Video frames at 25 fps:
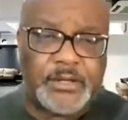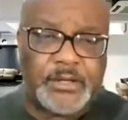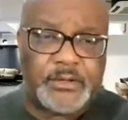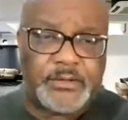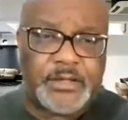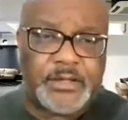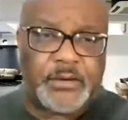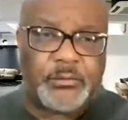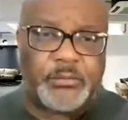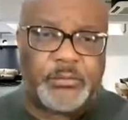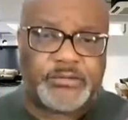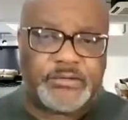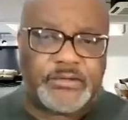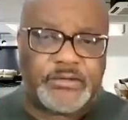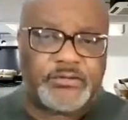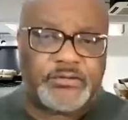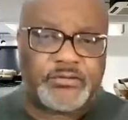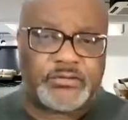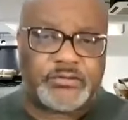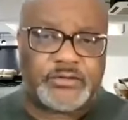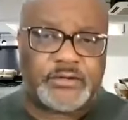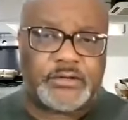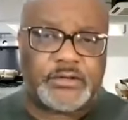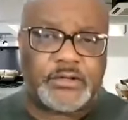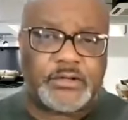Now, what's
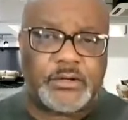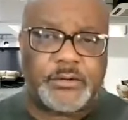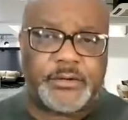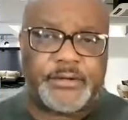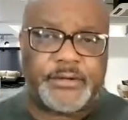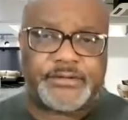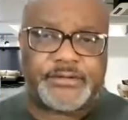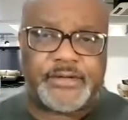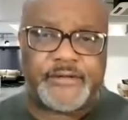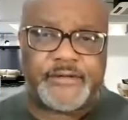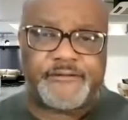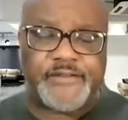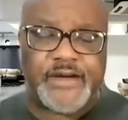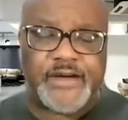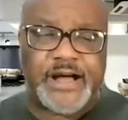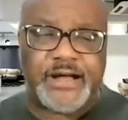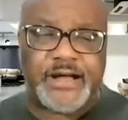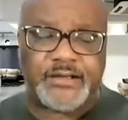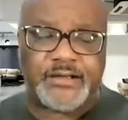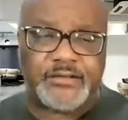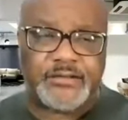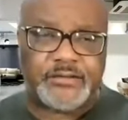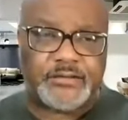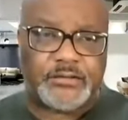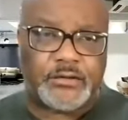interesting though is that
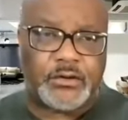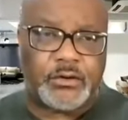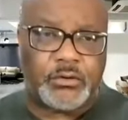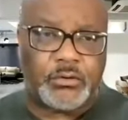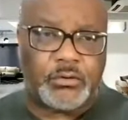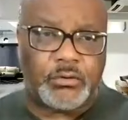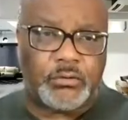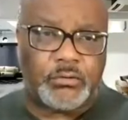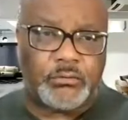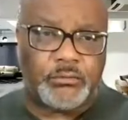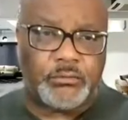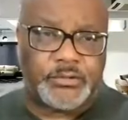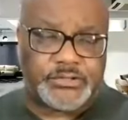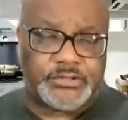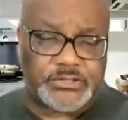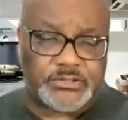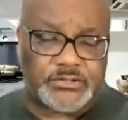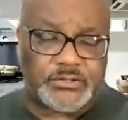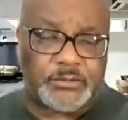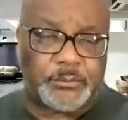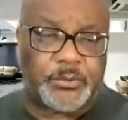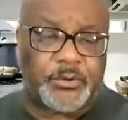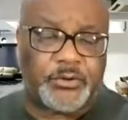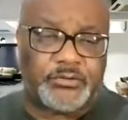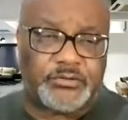Fox Soul, which is
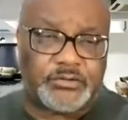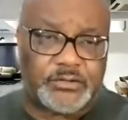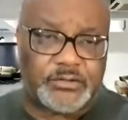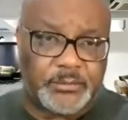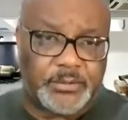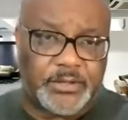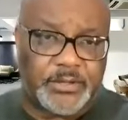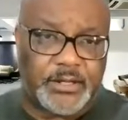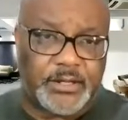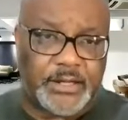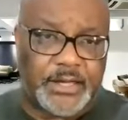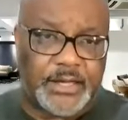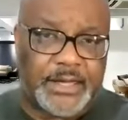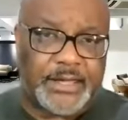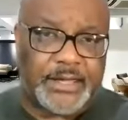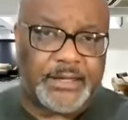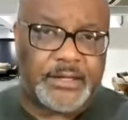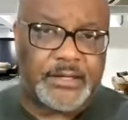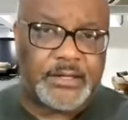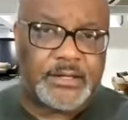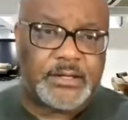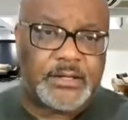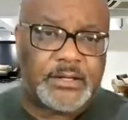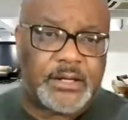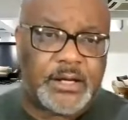supposed to be a
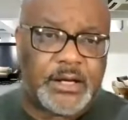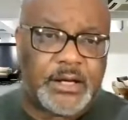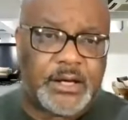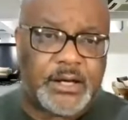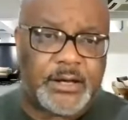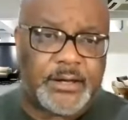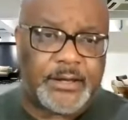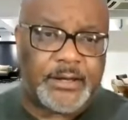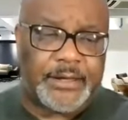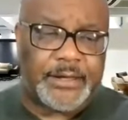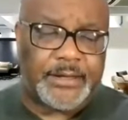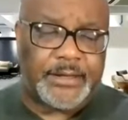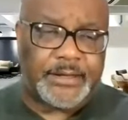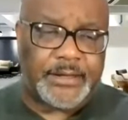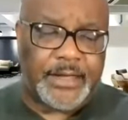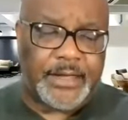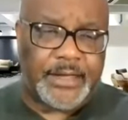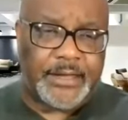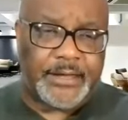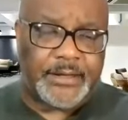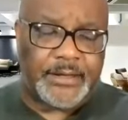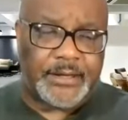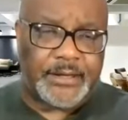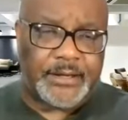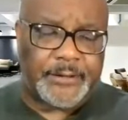uh, a,
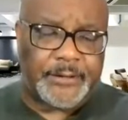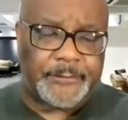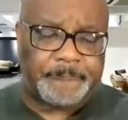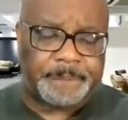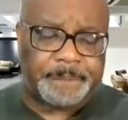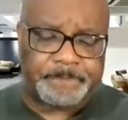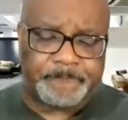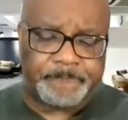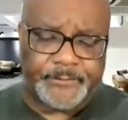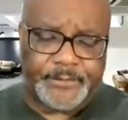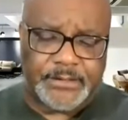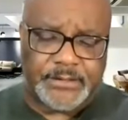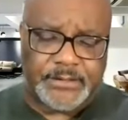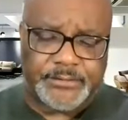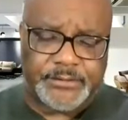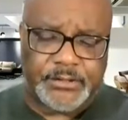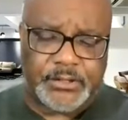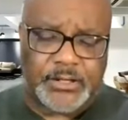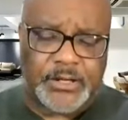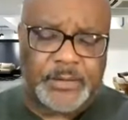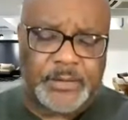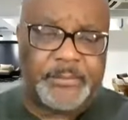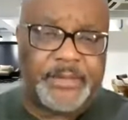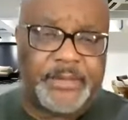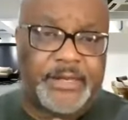a um, you know
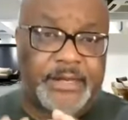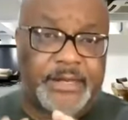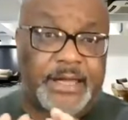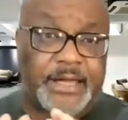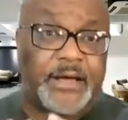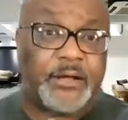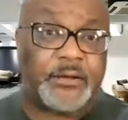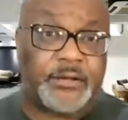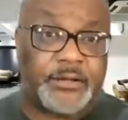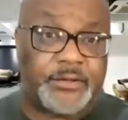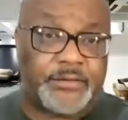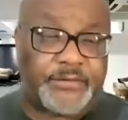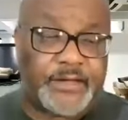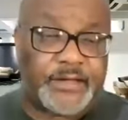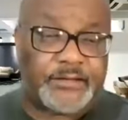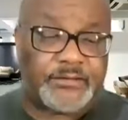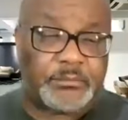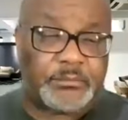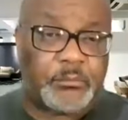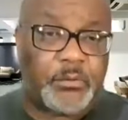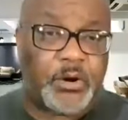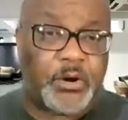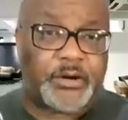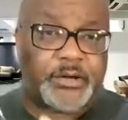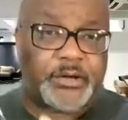a media outlet that's
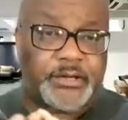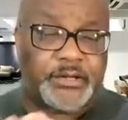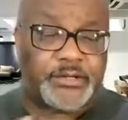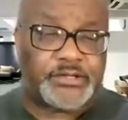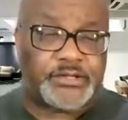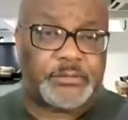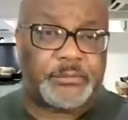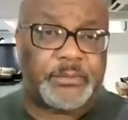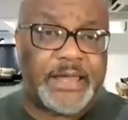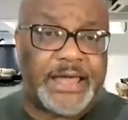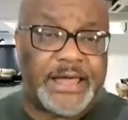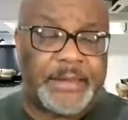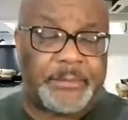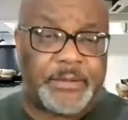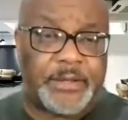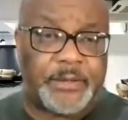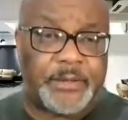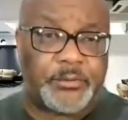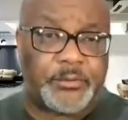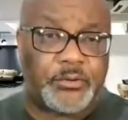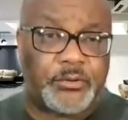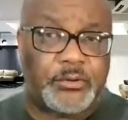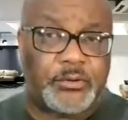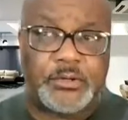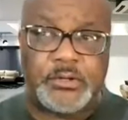marketed to black
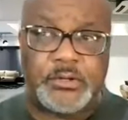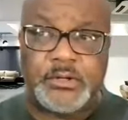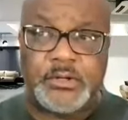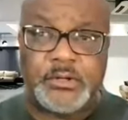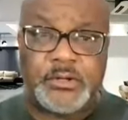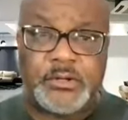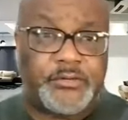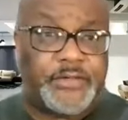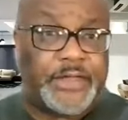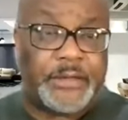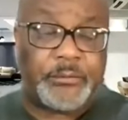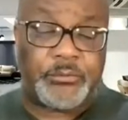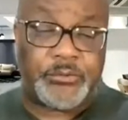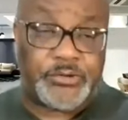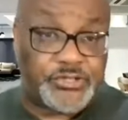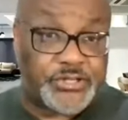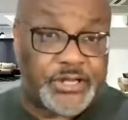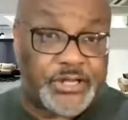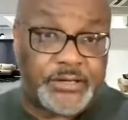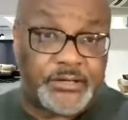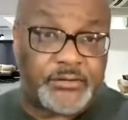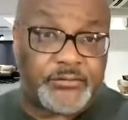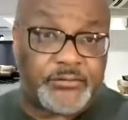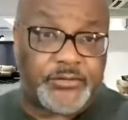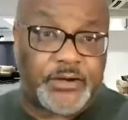people, they
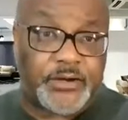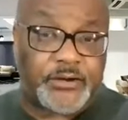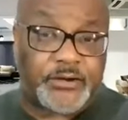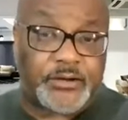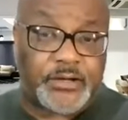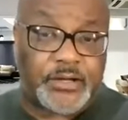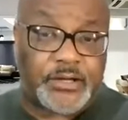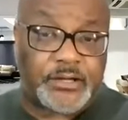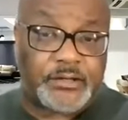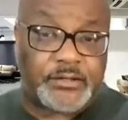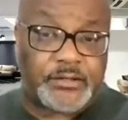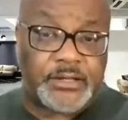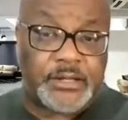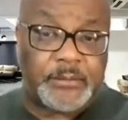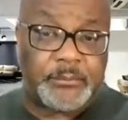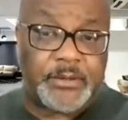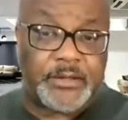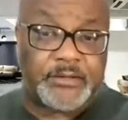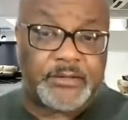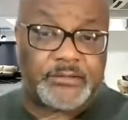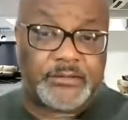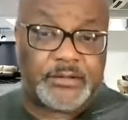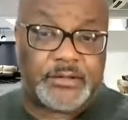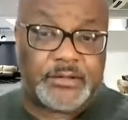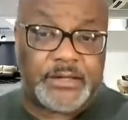rejected Farrakhan. They
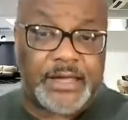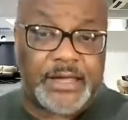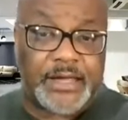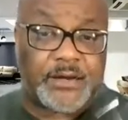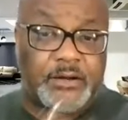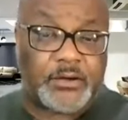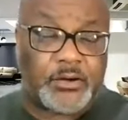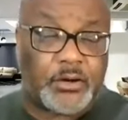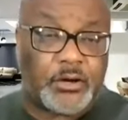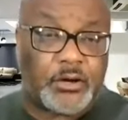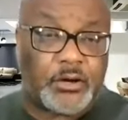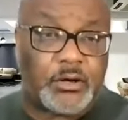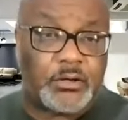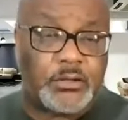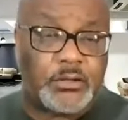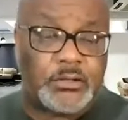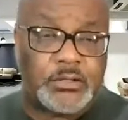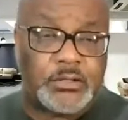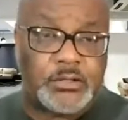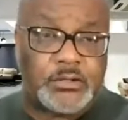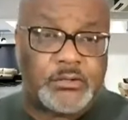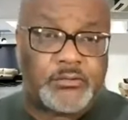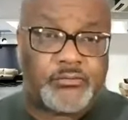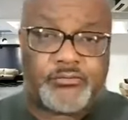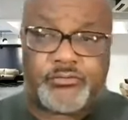basically got a call
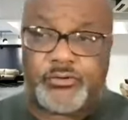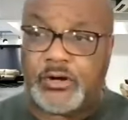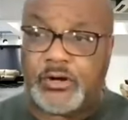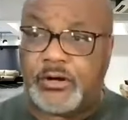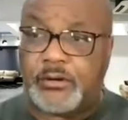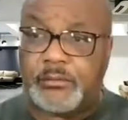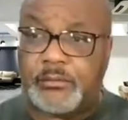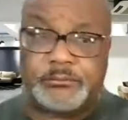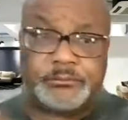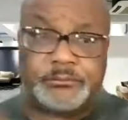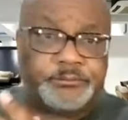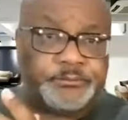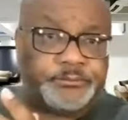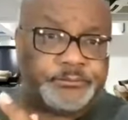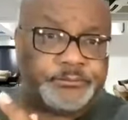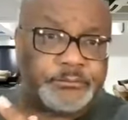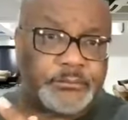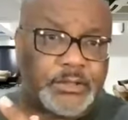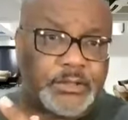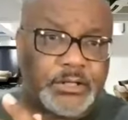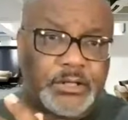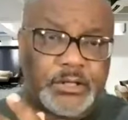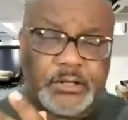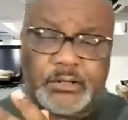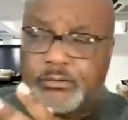from
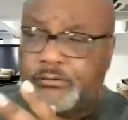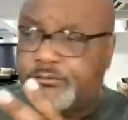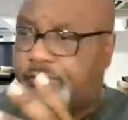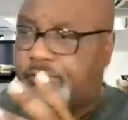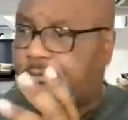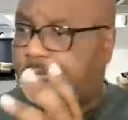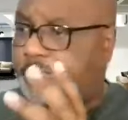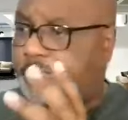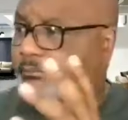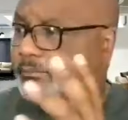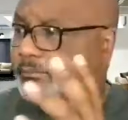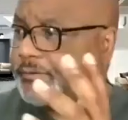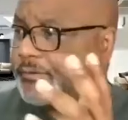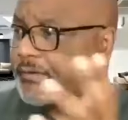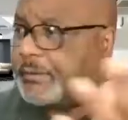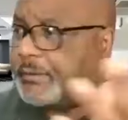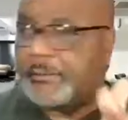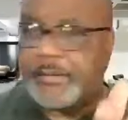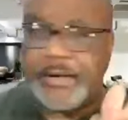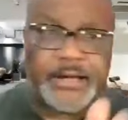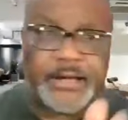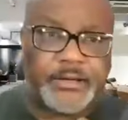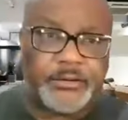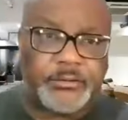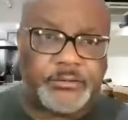you know from
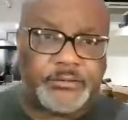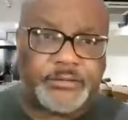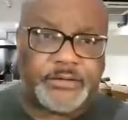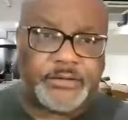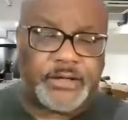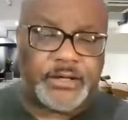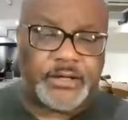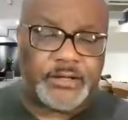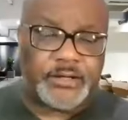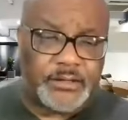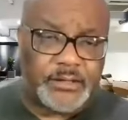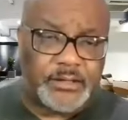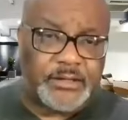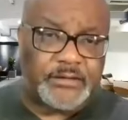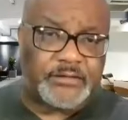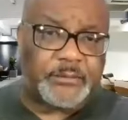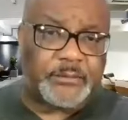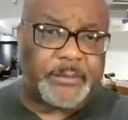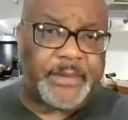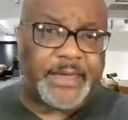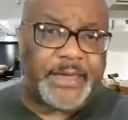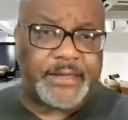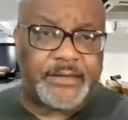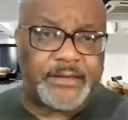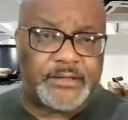somebody who said he's a
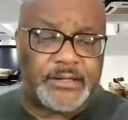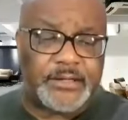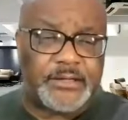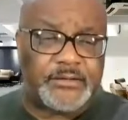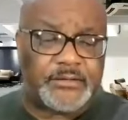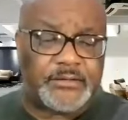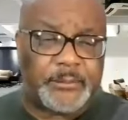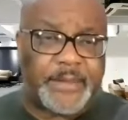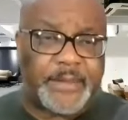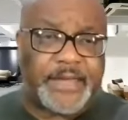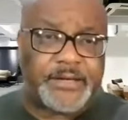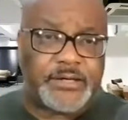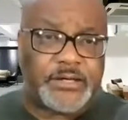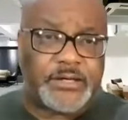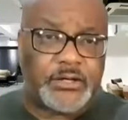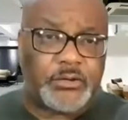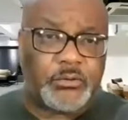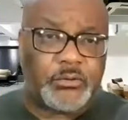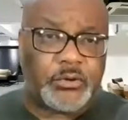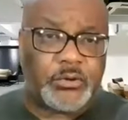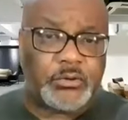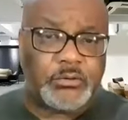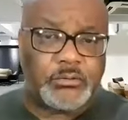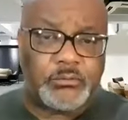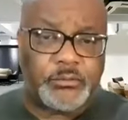bad he's a bad
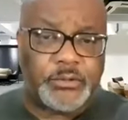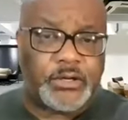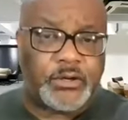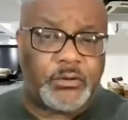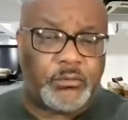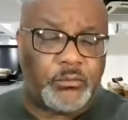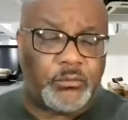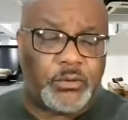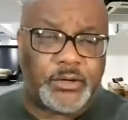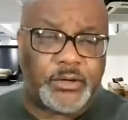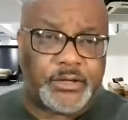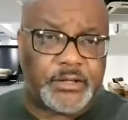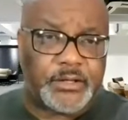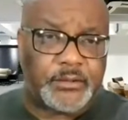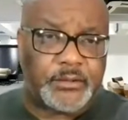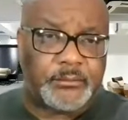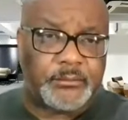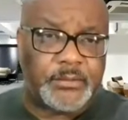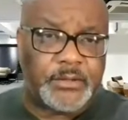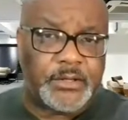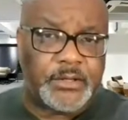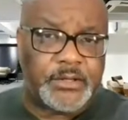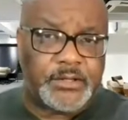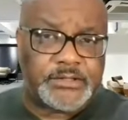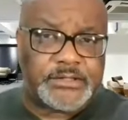Negro. We don't want him
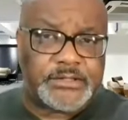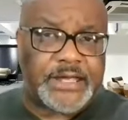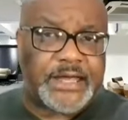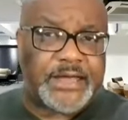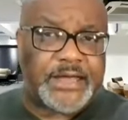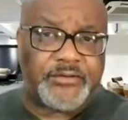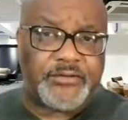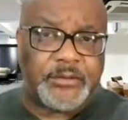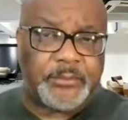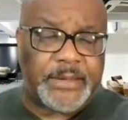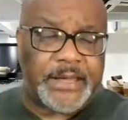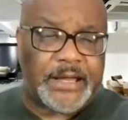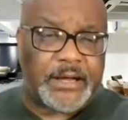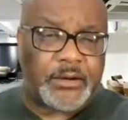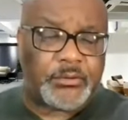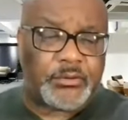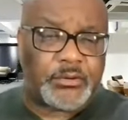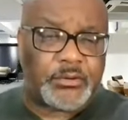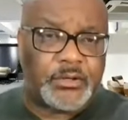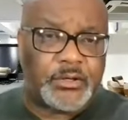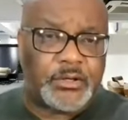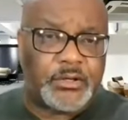to have any power.